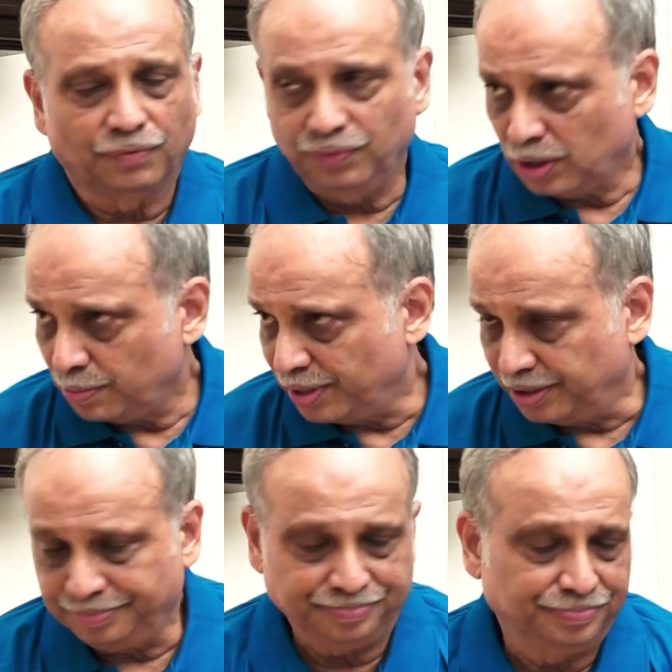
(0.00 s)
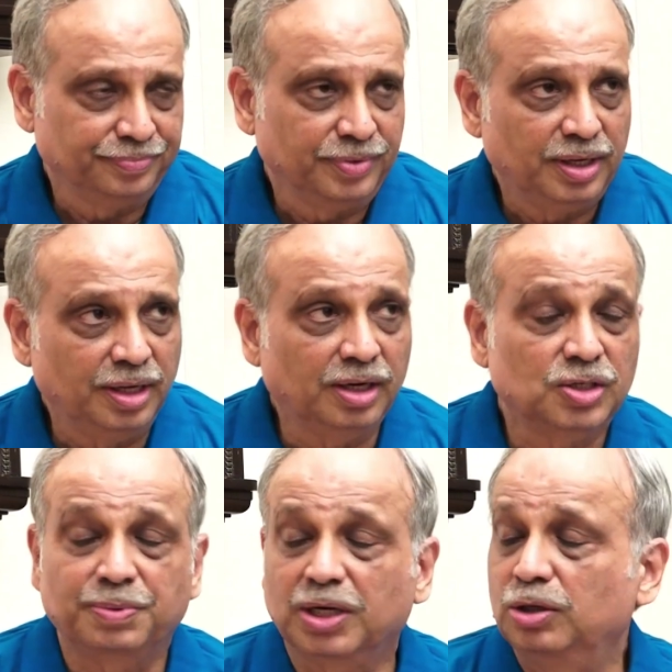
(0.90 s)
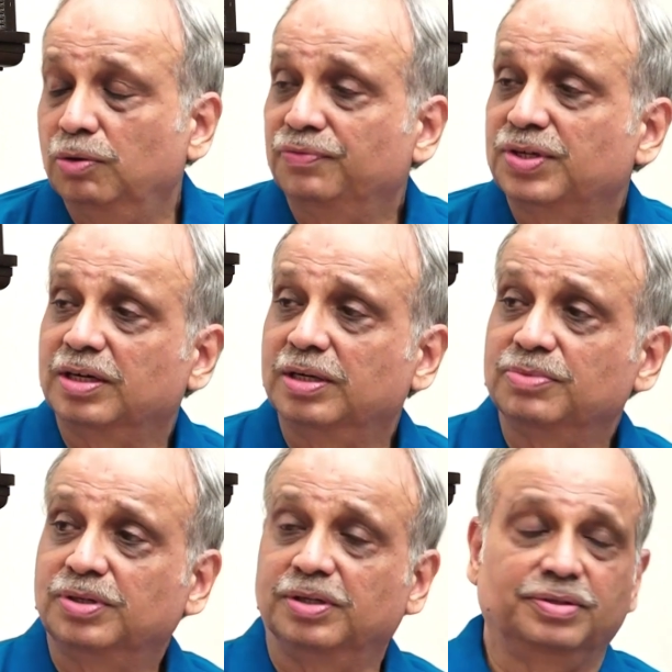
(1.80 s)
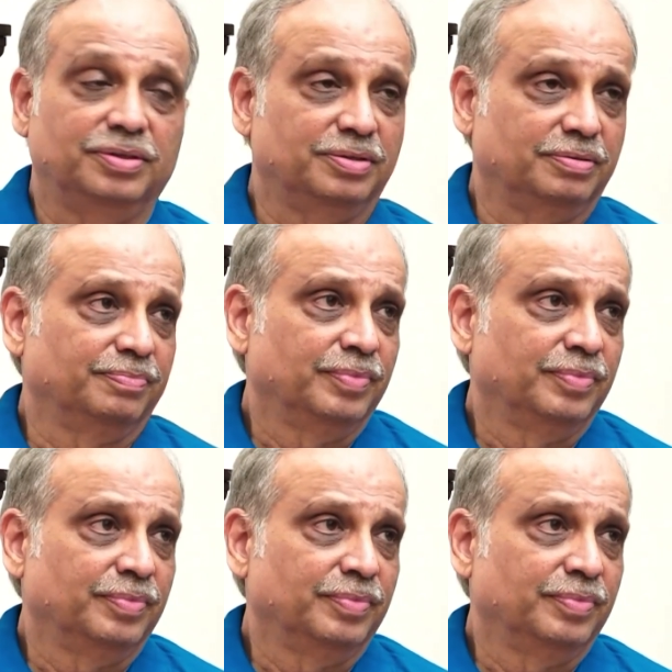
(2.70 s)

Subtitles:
phenomena, irrespective of circumstances.